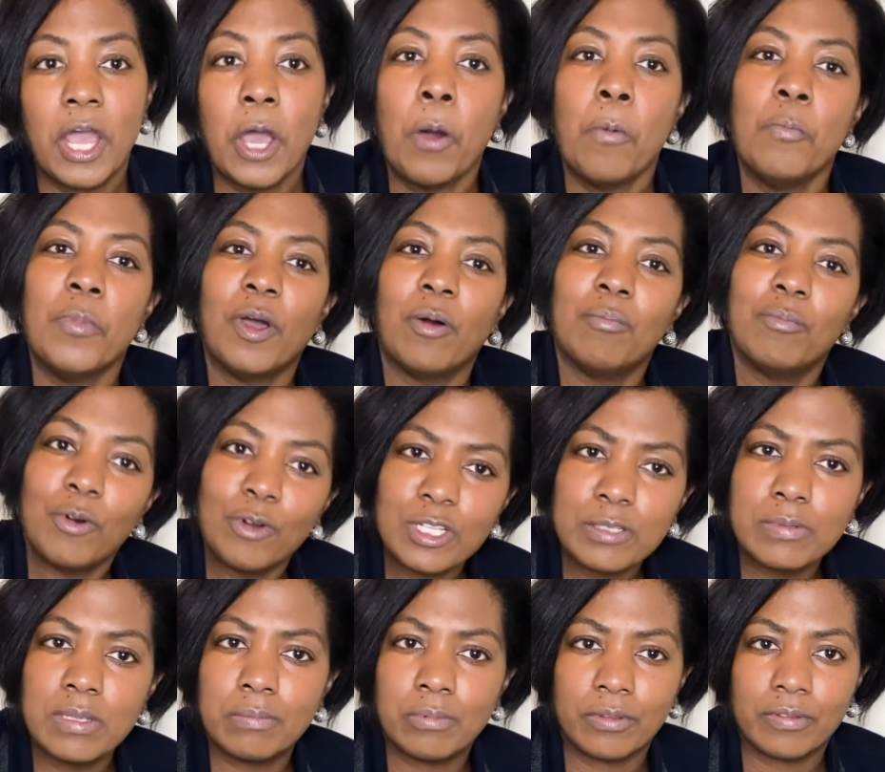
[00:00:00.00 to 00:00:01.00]
Now, most
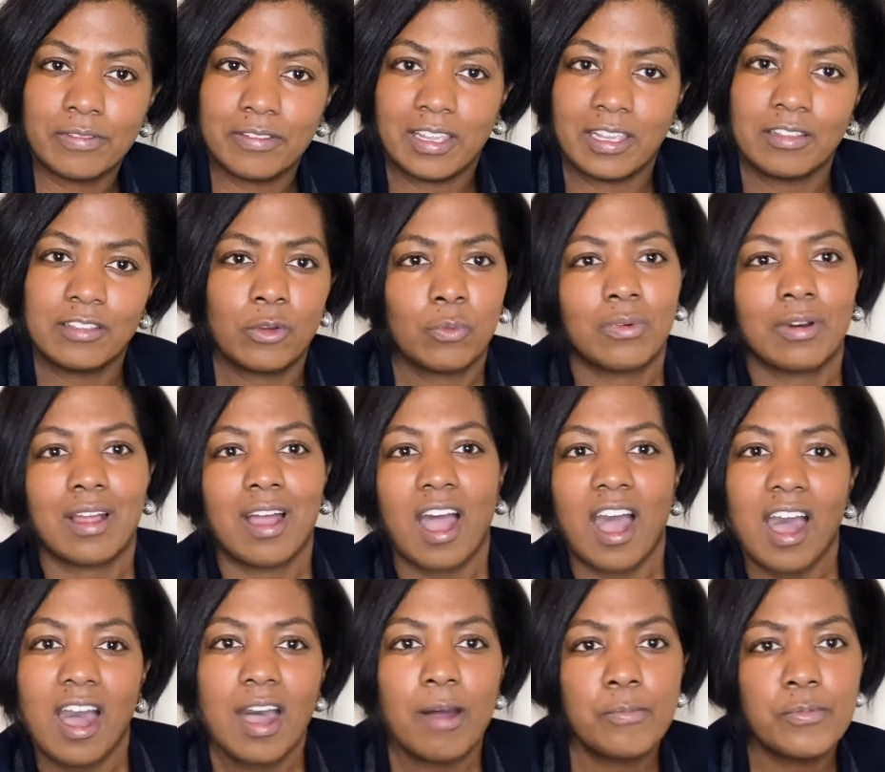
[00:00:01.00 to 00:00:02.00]
people think that we're
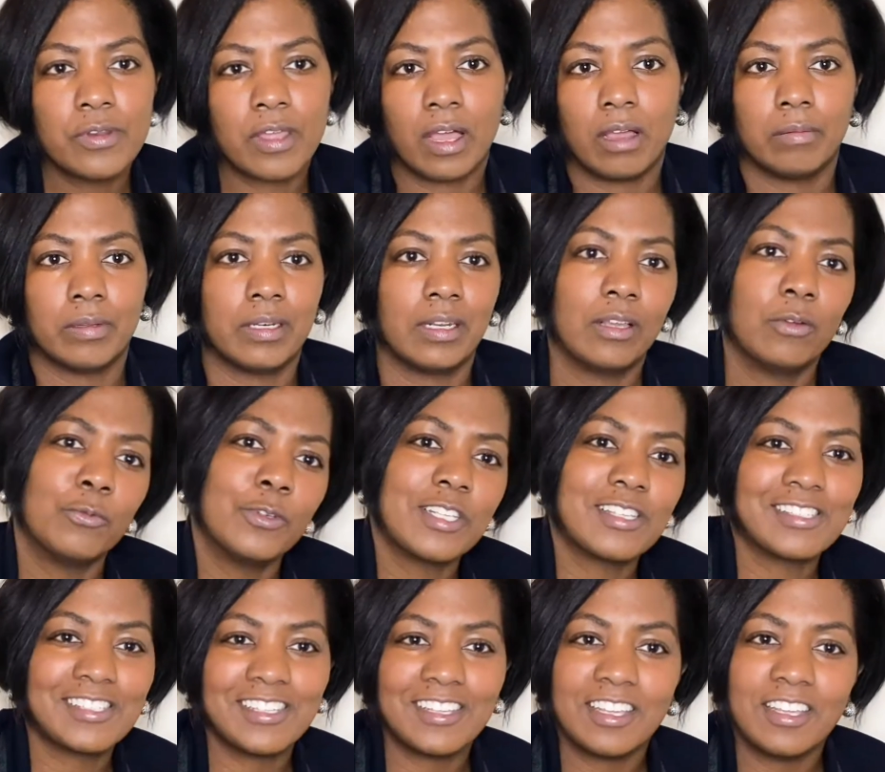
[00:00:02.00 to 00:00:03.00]
hobnobbing it with
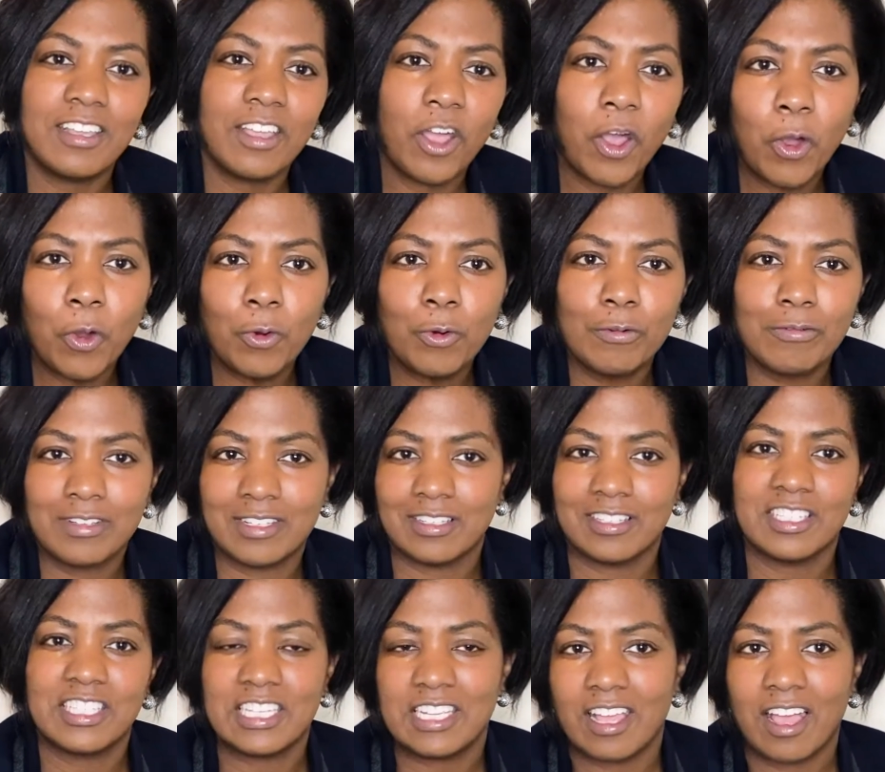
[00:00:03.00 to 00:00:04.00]
CEOs and
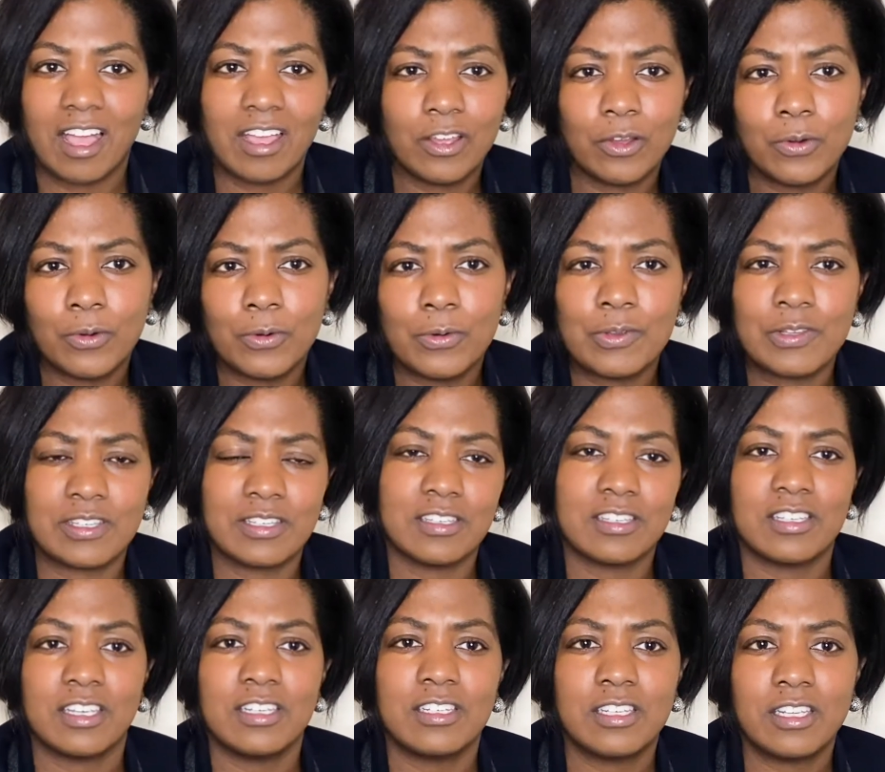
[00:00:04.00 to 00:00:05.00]
CIOs and
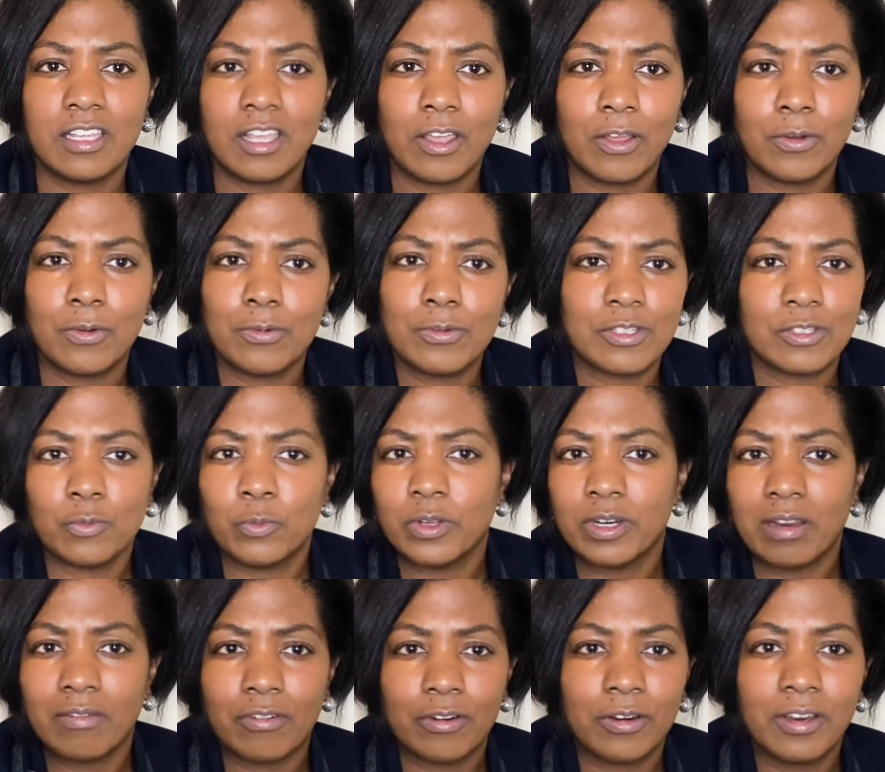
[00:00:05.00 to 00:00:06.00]
CTOs and
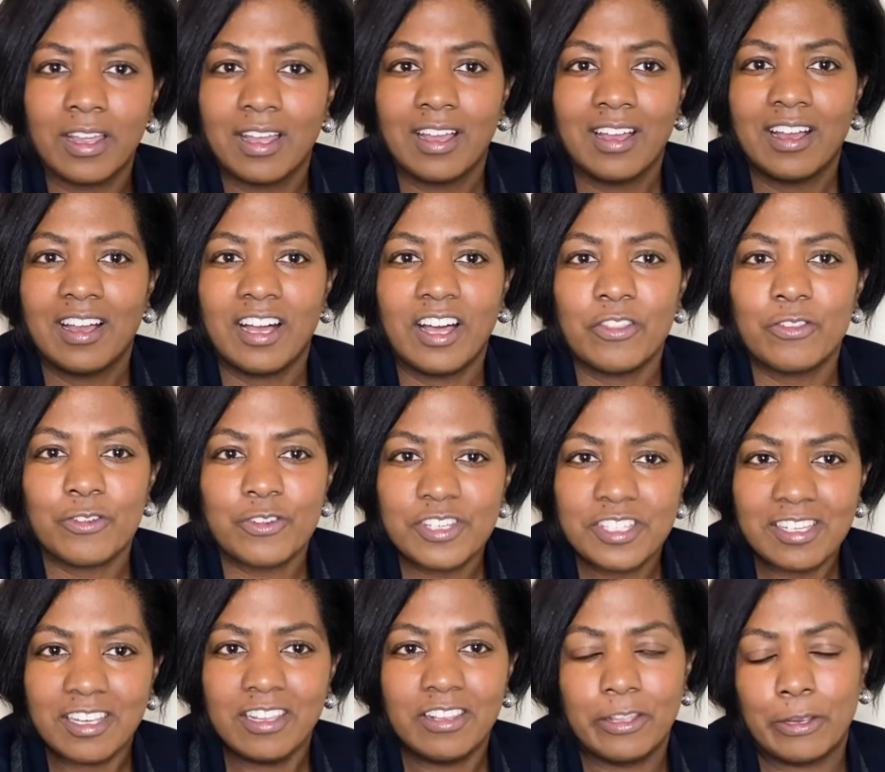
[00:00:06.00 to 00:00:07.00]
whatever other
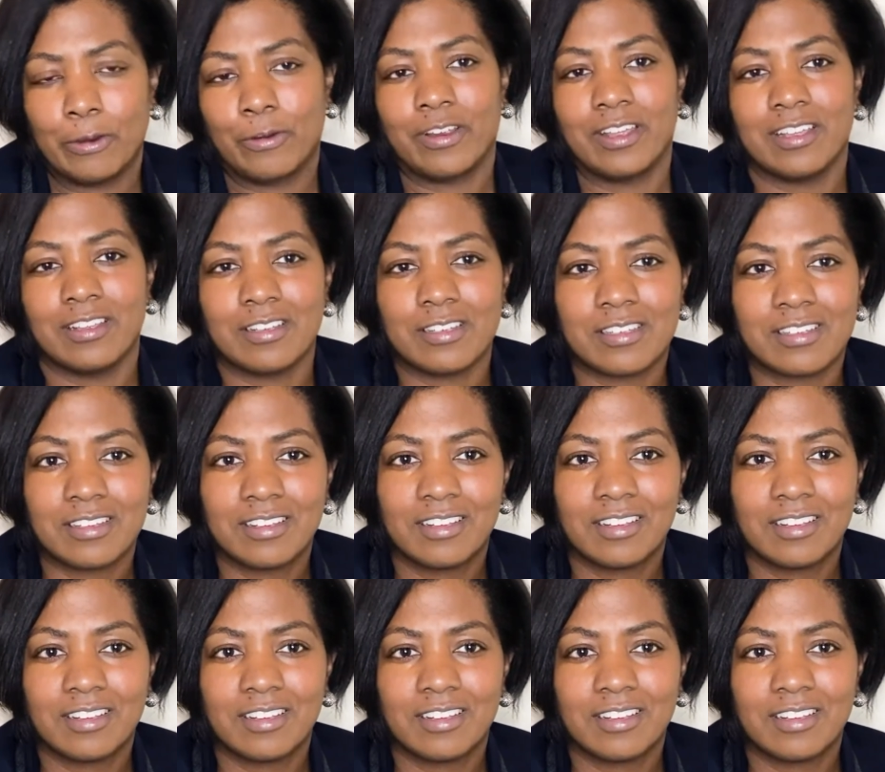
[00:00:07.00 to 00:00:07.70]
C there is.